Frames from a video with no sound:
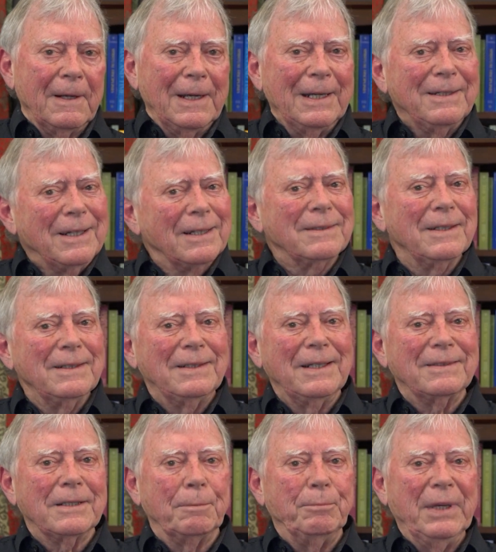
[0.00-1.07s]
it doesn't
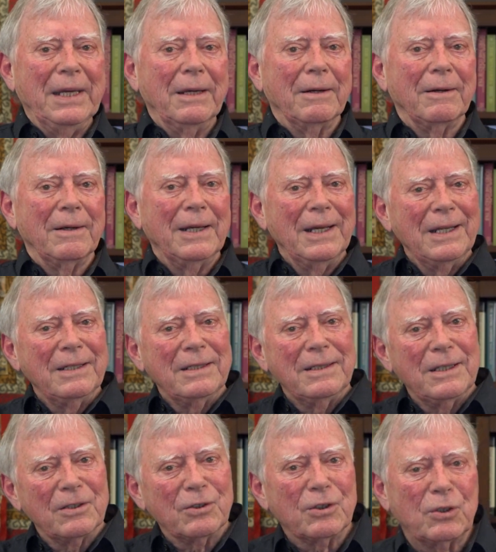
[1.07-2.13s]
disappear, it
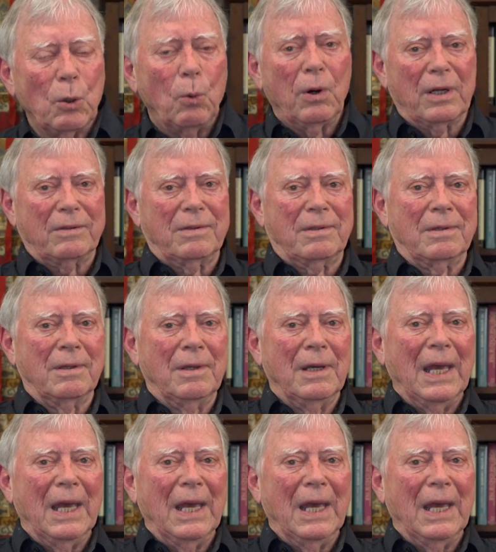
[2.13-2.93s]
distorts,